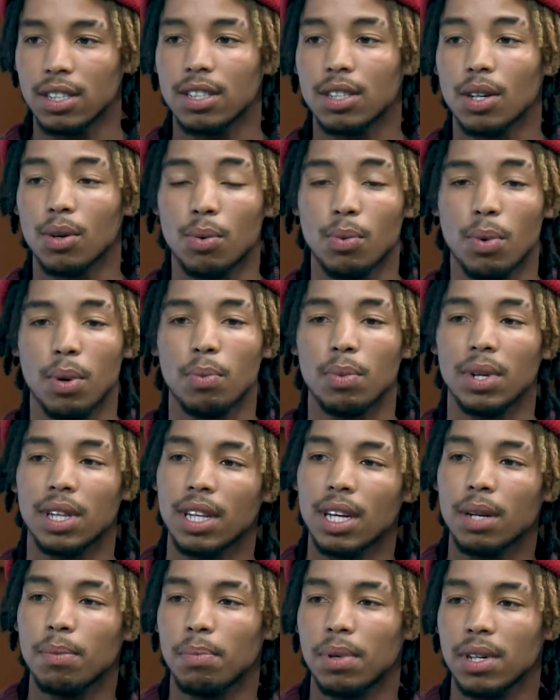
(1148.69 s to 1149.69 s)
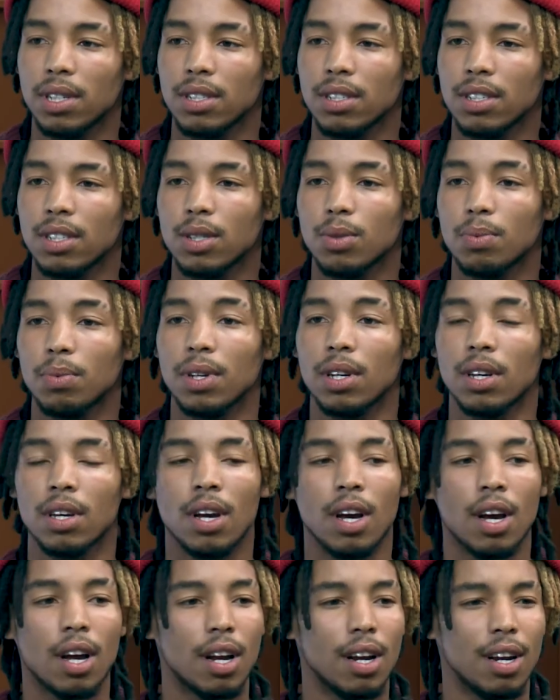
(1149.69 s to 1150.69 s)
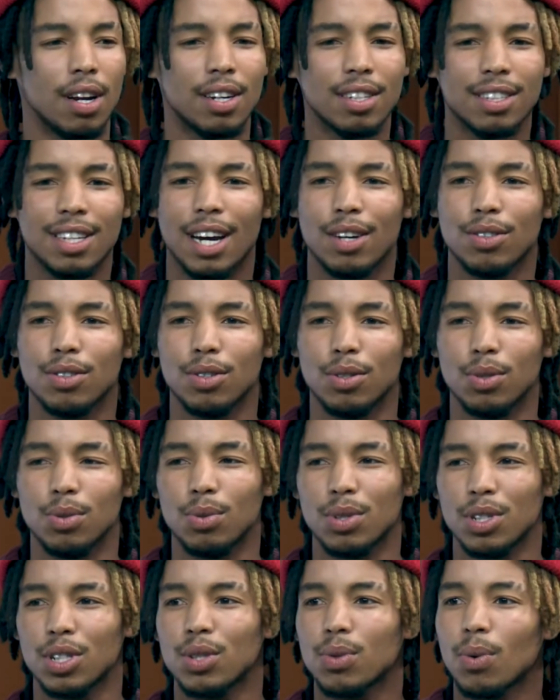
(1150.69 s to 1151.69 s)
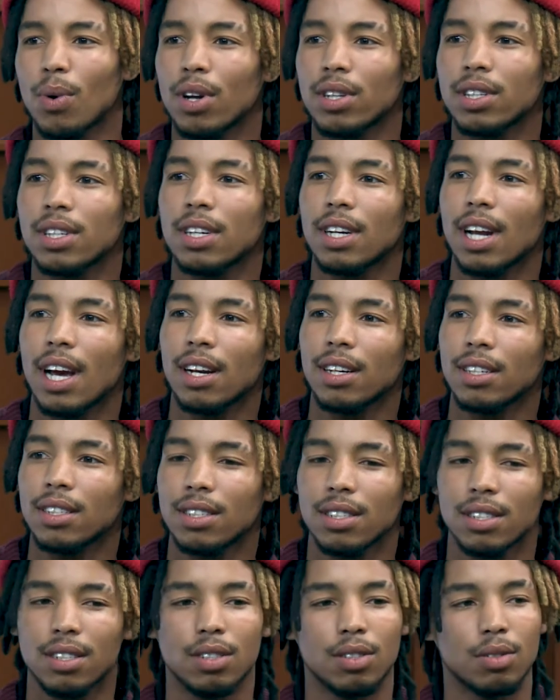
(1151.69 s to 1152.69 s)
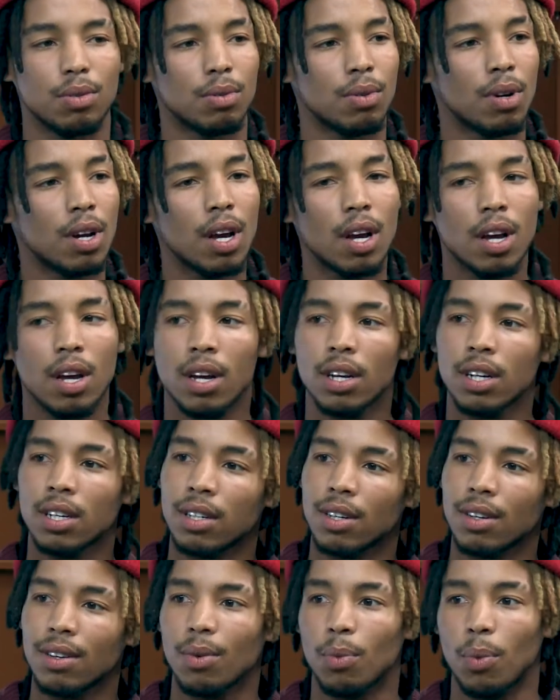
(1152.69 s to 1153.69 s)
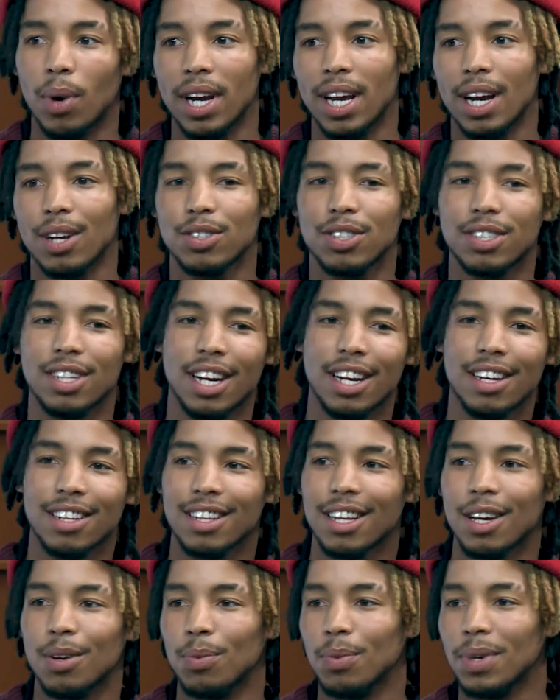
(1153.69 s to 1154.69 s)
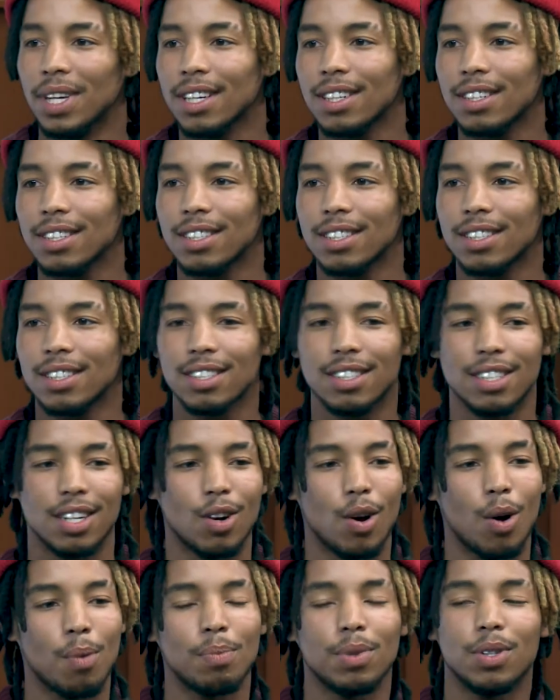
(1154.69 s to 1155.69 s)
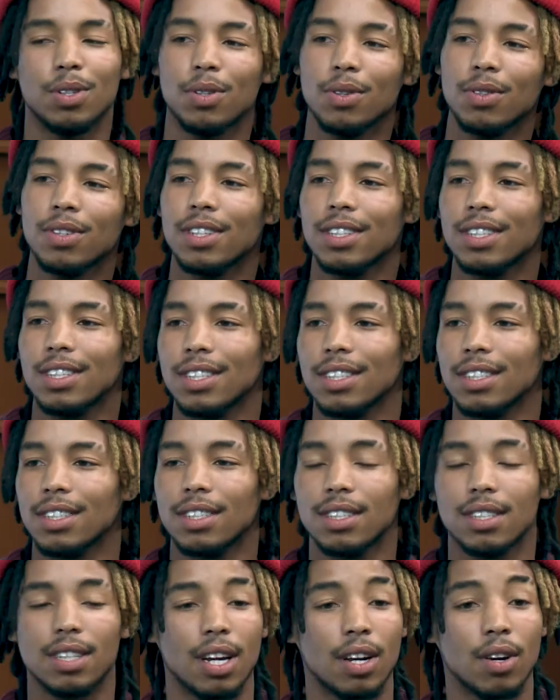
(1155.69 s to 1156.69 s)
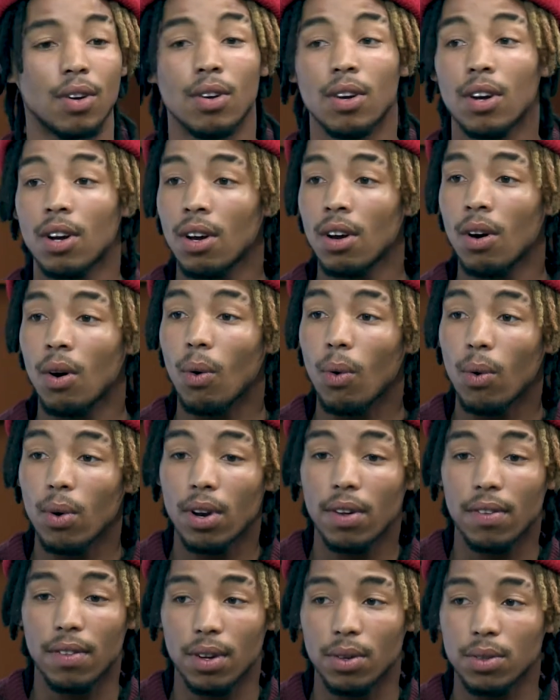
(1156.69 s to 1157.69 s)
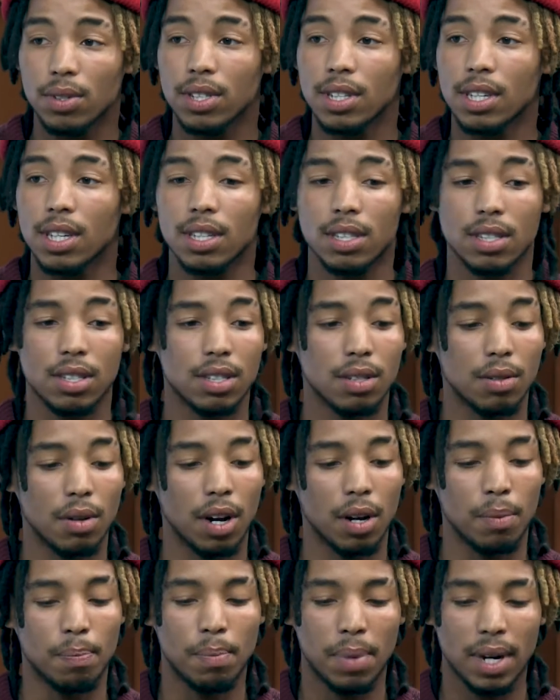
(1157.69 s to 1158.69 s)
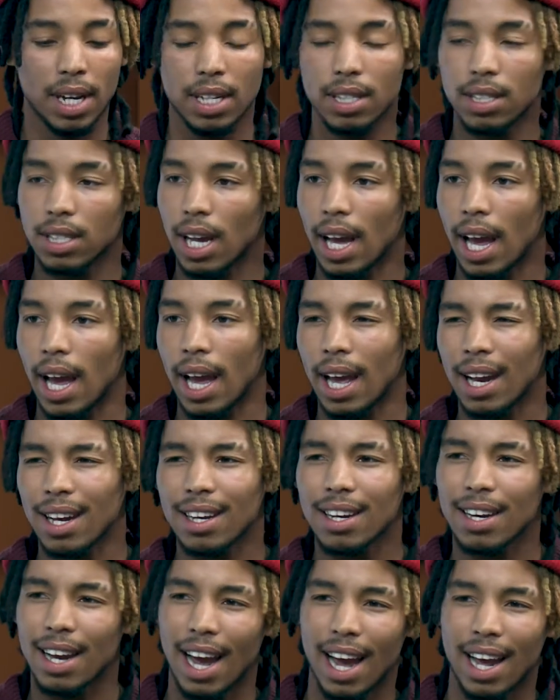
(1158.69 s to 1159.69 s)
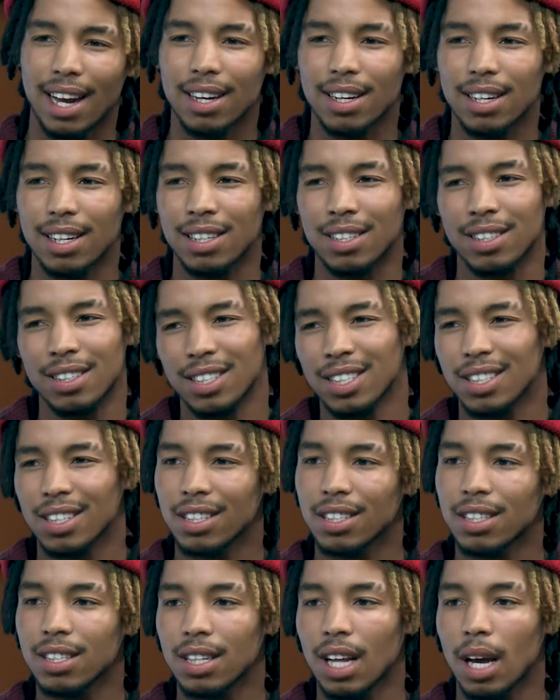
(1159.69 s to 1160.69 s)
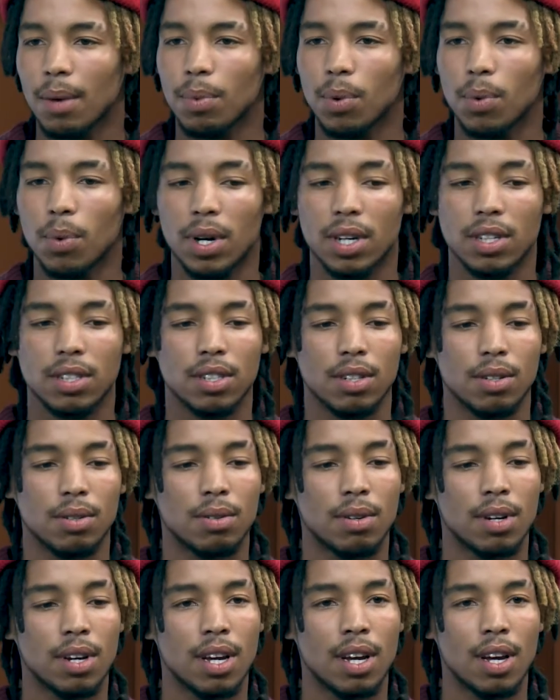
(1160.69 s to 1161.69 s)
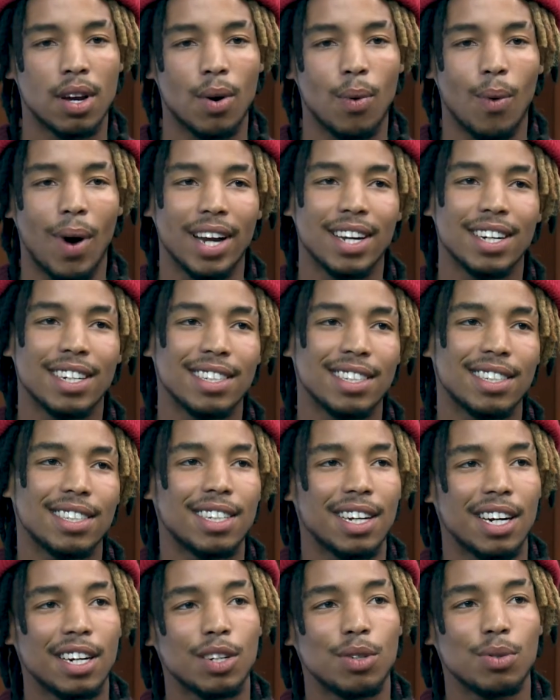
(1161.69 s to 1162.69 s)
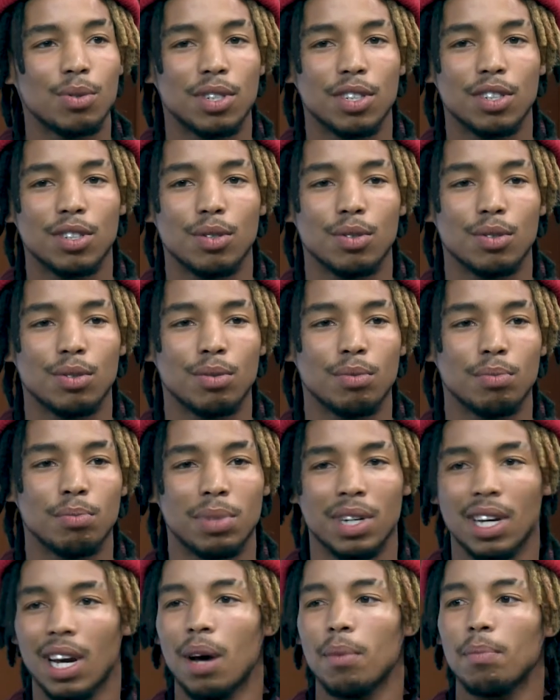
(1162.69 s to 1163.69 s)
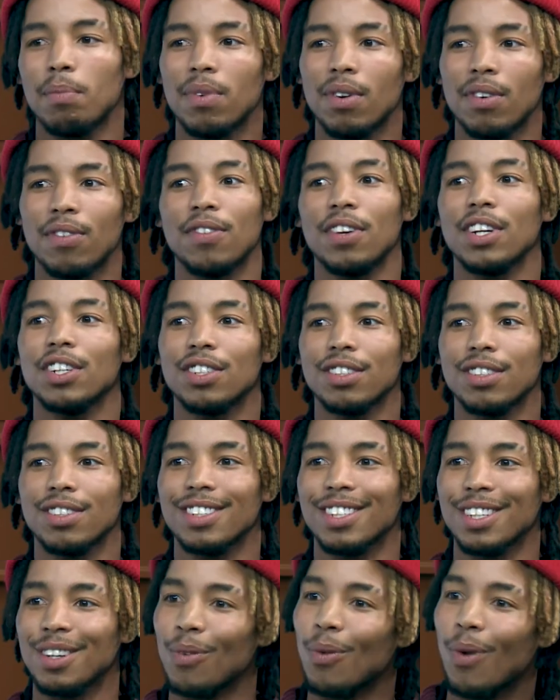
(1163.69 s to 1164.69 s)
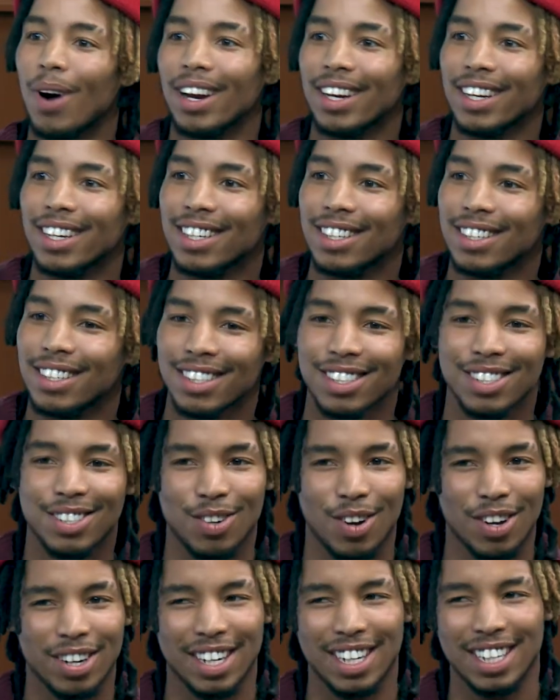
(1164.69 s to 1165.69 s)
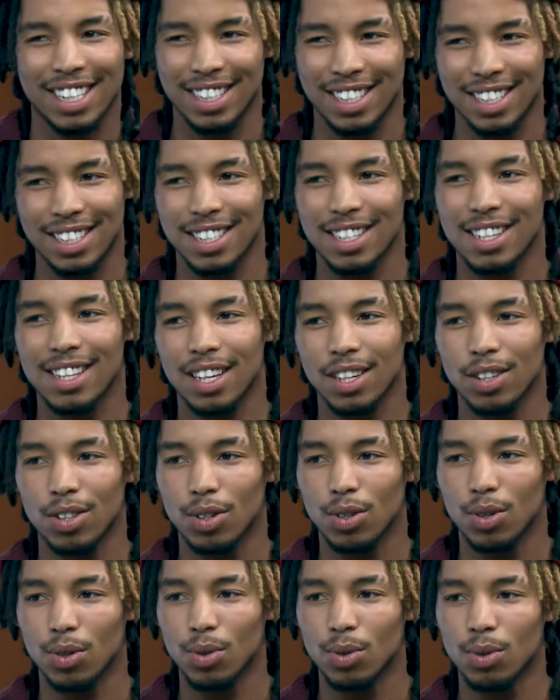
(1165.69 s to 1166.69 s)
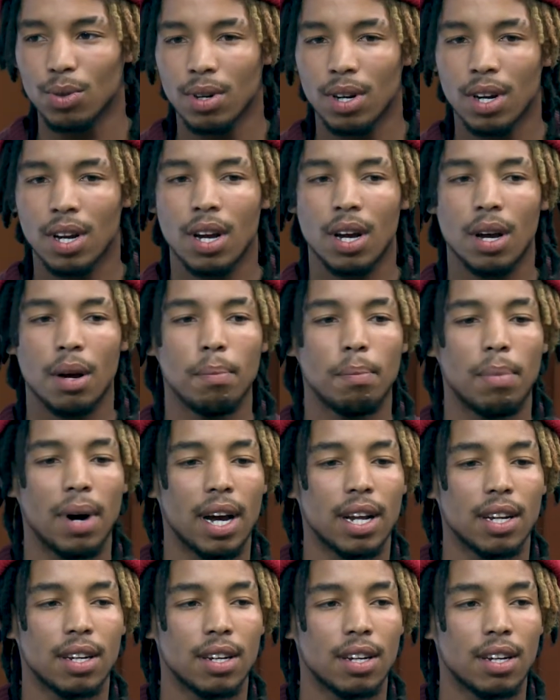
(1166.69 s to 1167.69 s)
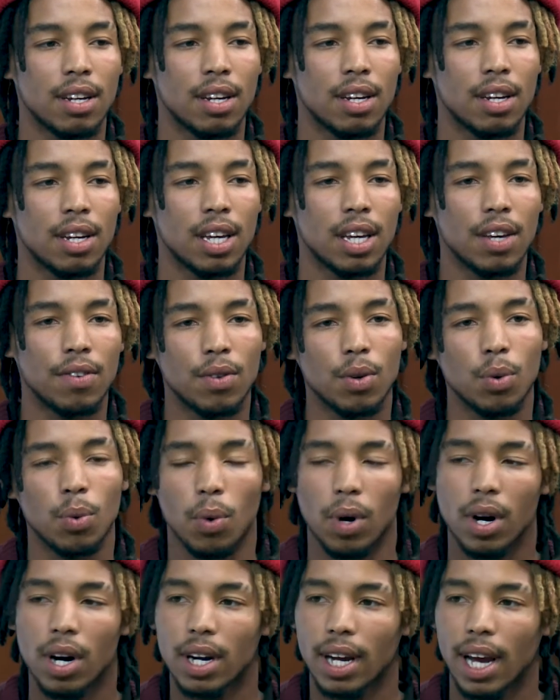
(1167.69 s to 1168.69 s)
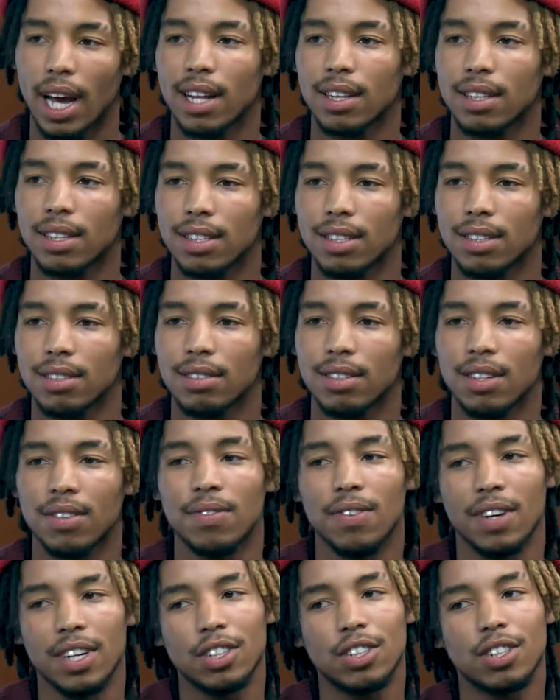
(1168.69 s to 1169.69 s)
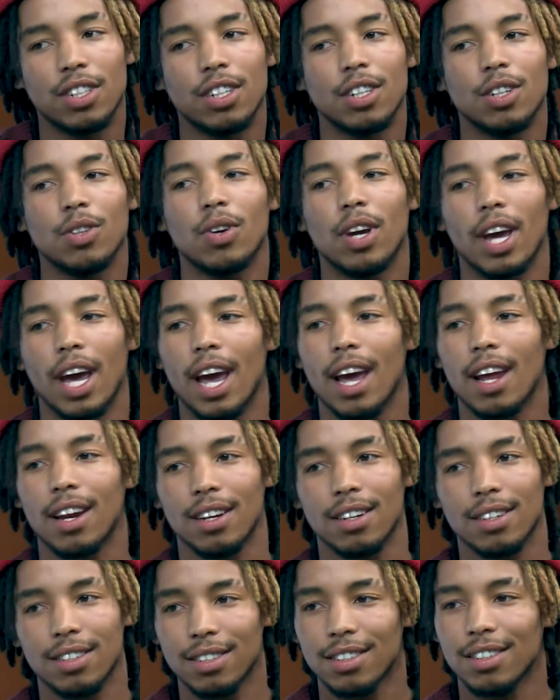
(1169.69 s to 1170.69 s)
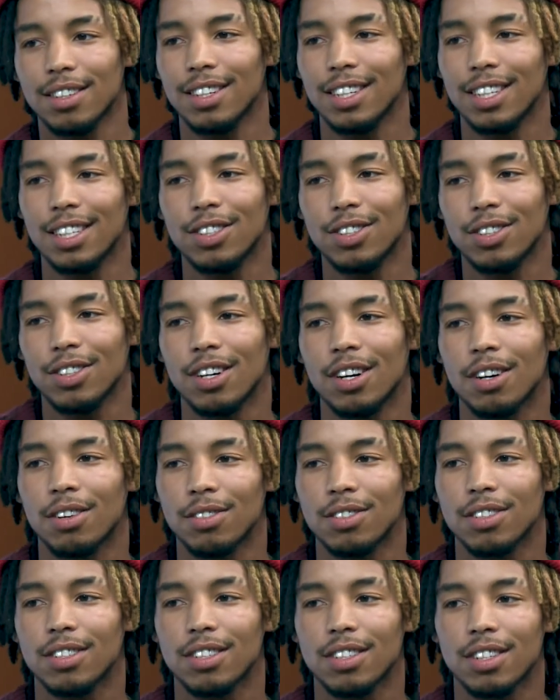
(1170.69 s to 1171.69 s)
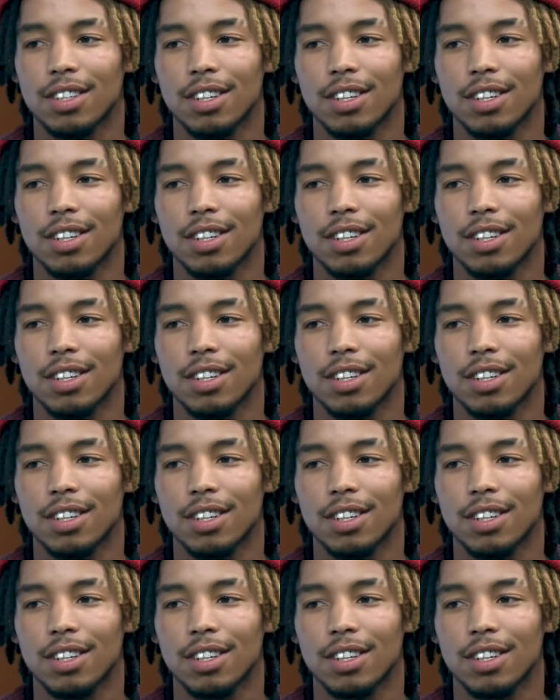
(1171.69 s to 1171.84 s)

So when we did business, we learned how to do a SWOT analysis to weigh our strengths and weaknesses and opportunities. And all of those things, it plays a hand in hand in a certain type of way. So 1 year is strenuous to become professional in 1 year. It's not an easy thing to do, but if you work at it, eventually you can reach your goals.